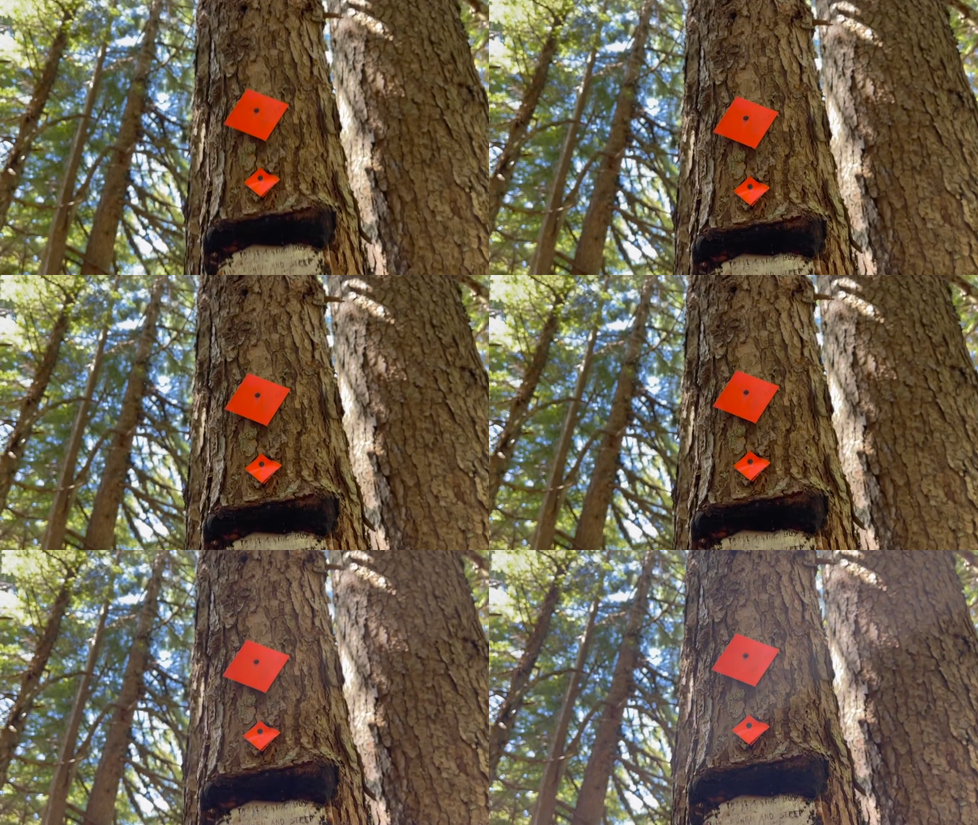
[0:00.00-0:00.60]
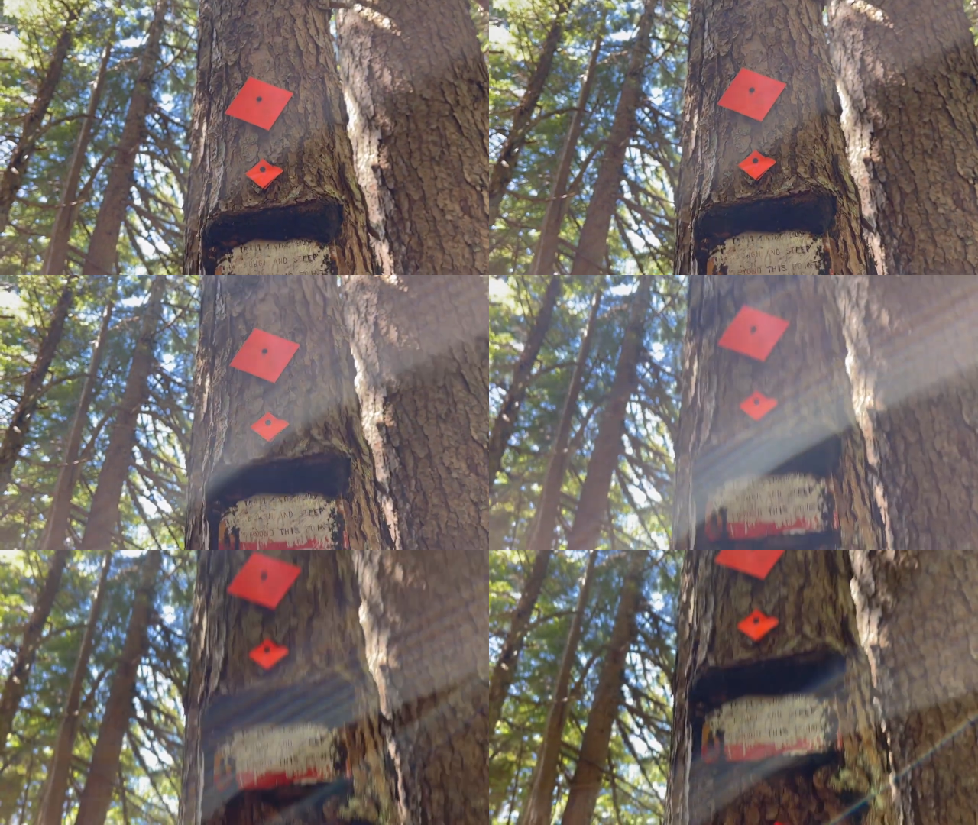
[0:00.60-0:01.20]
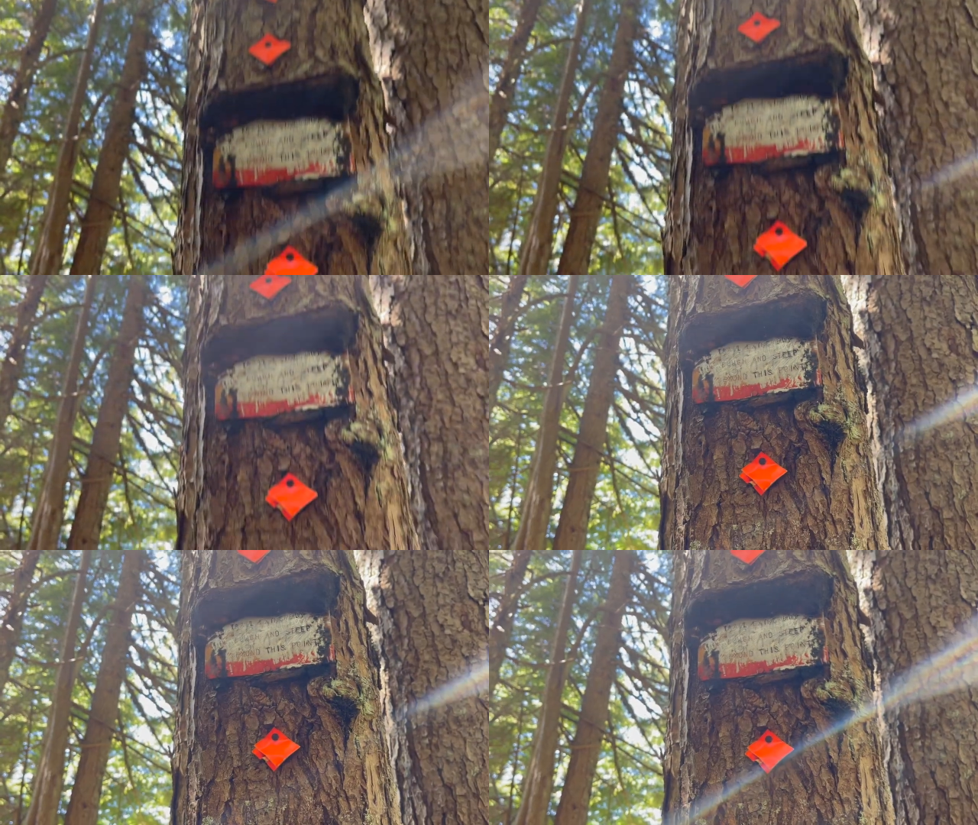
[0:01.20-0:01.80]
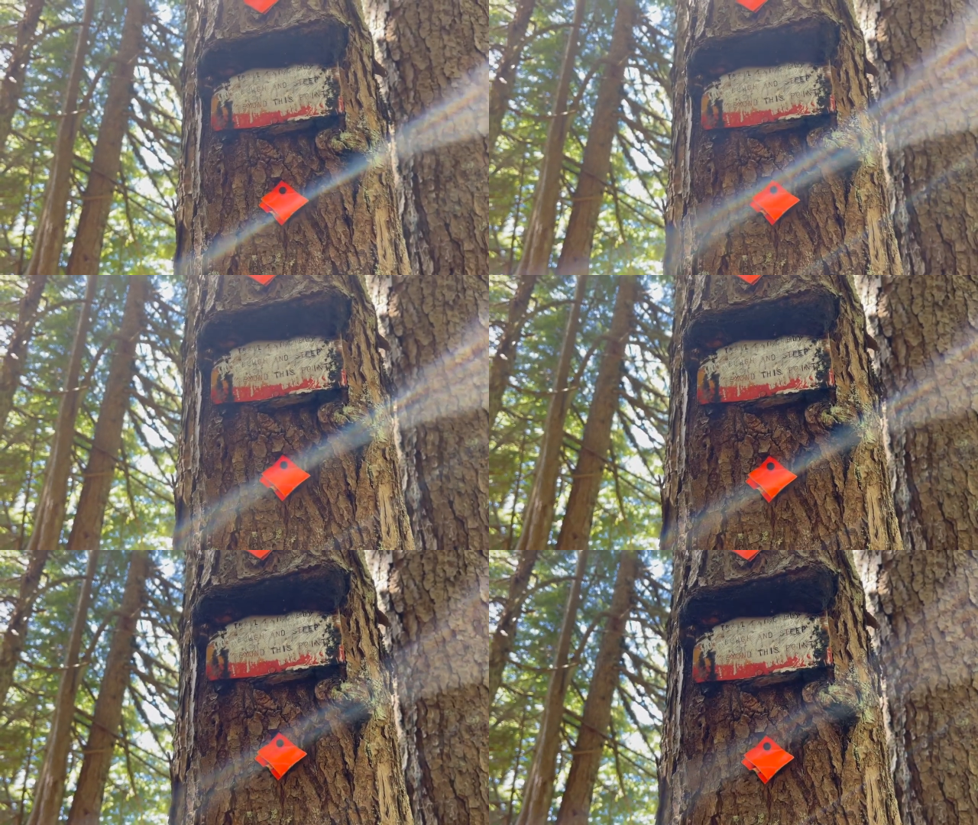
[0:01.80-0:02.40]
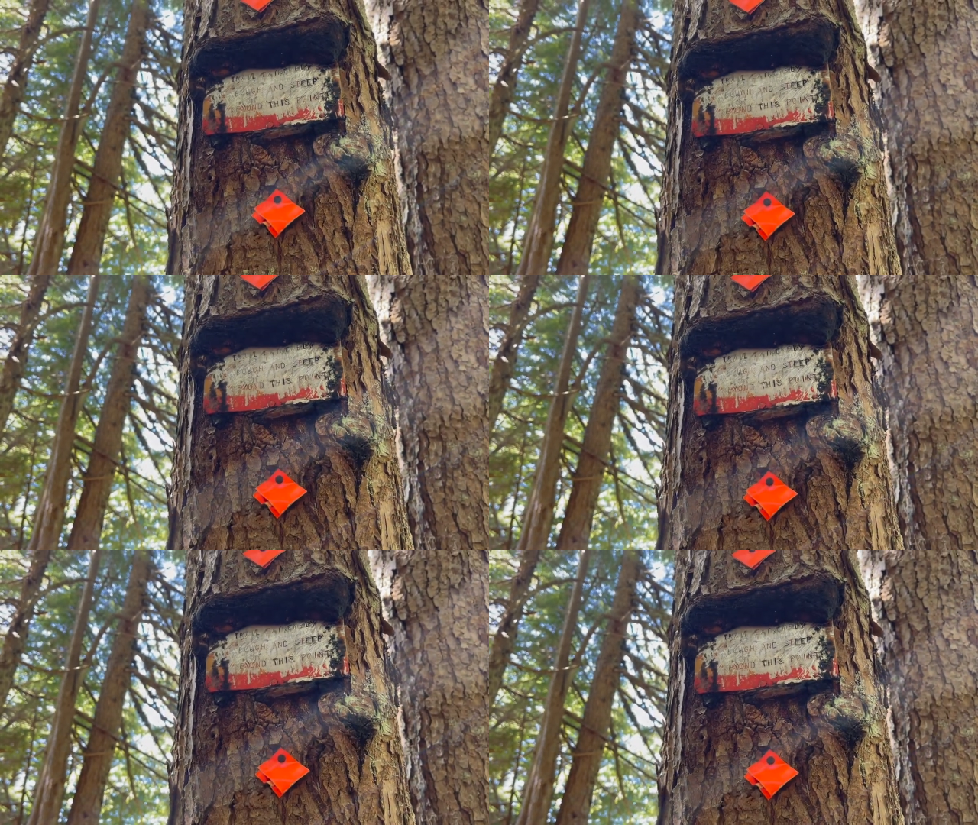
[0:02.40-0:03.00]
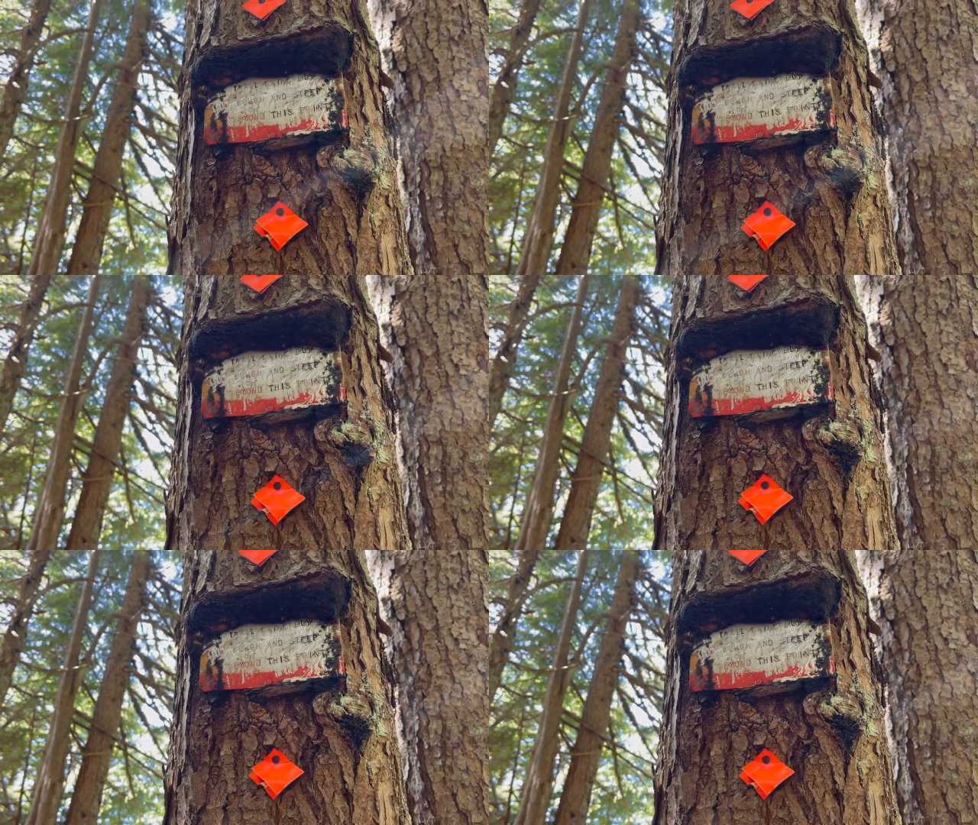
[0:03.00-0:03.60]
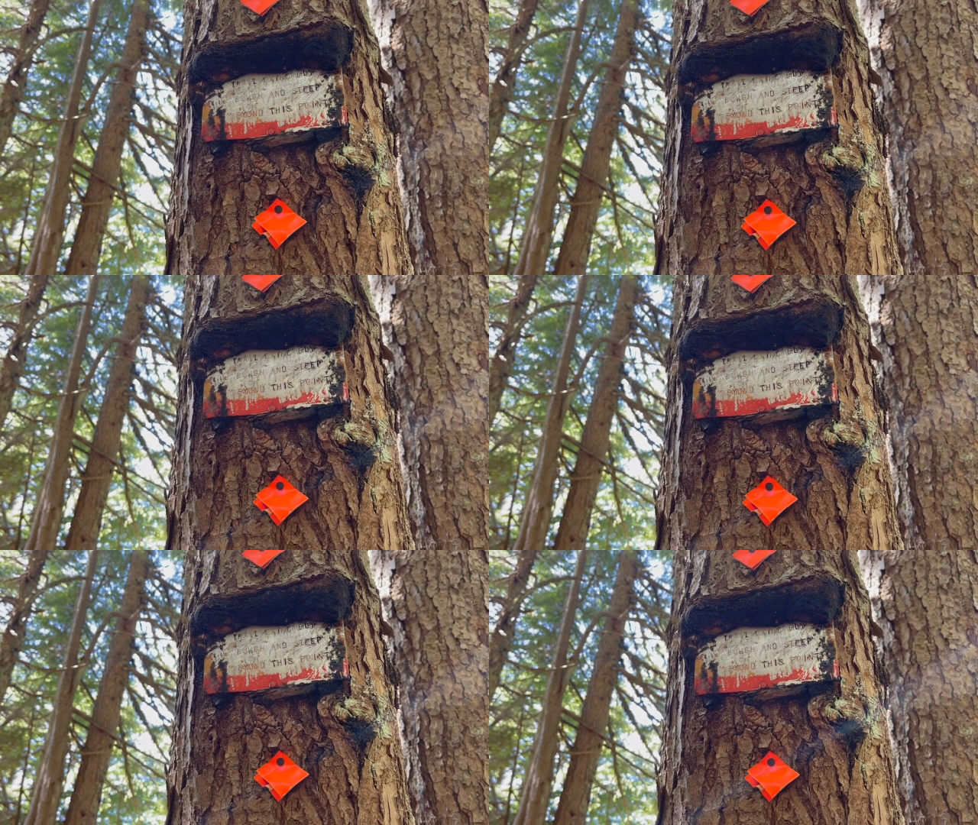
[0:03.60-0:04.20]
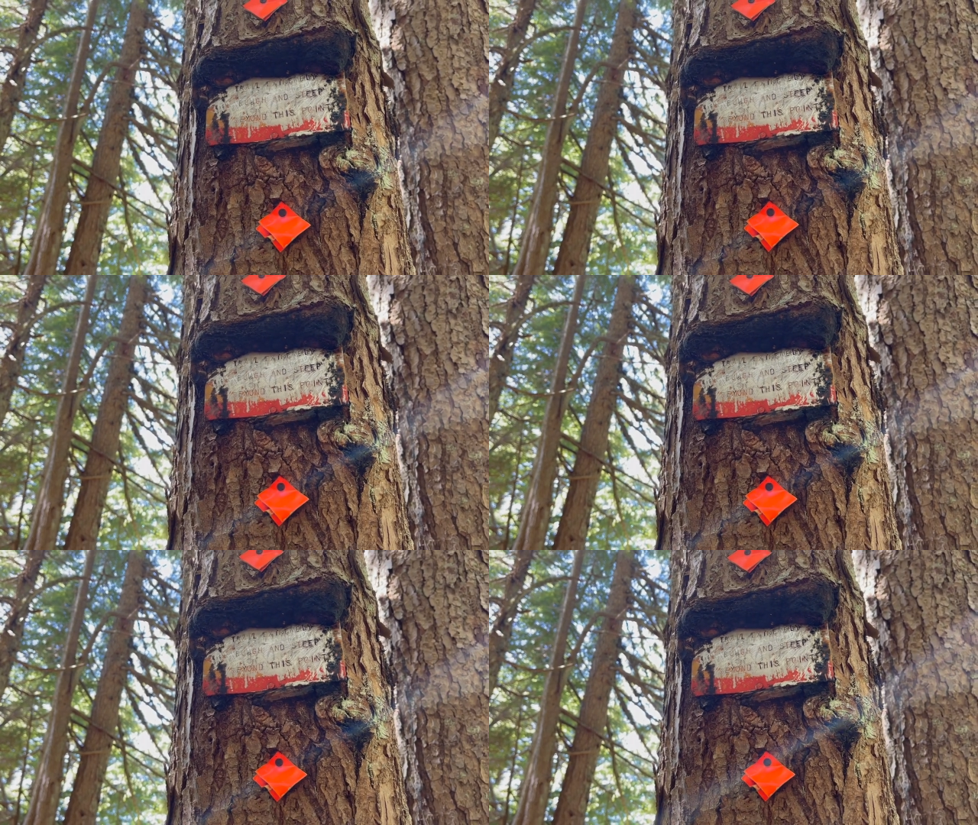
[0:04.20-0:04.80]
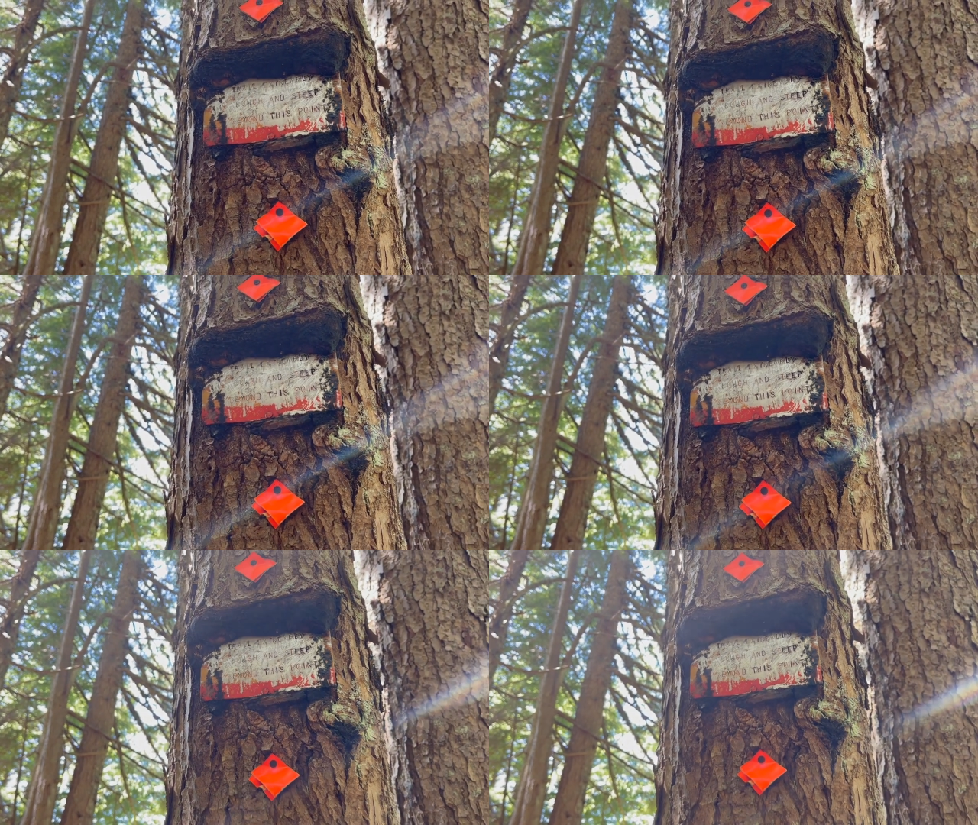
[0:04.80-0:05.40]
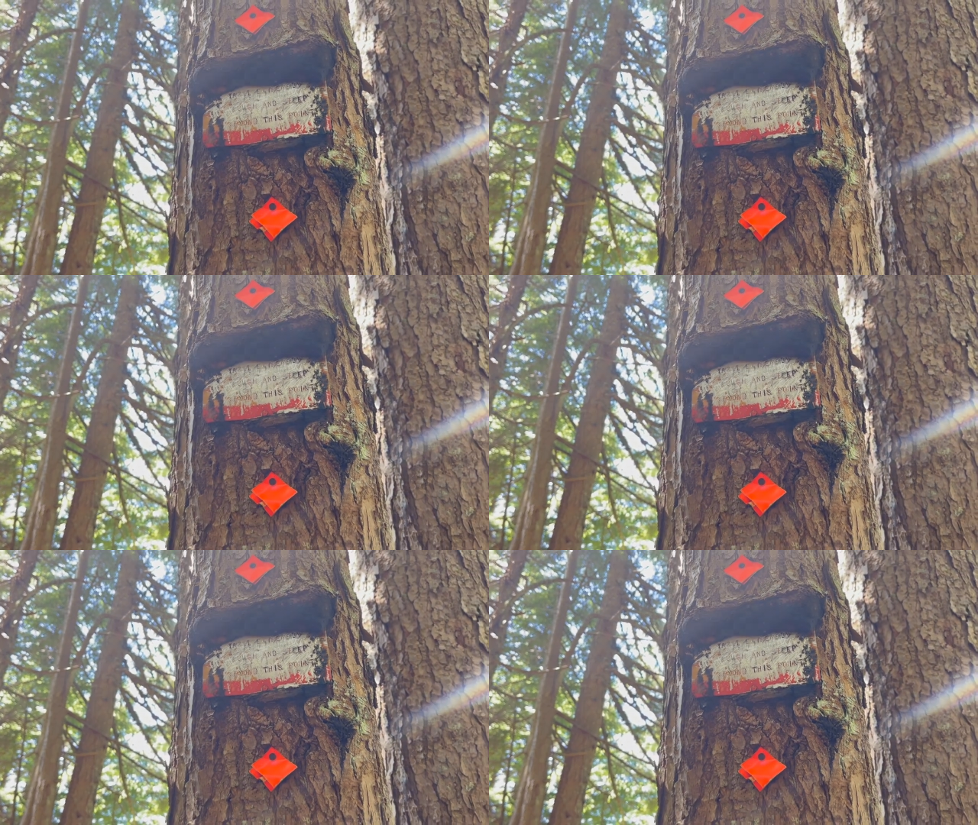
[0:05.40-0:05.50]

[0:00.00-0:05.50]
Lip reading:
No face is visible, so there are no lips to read.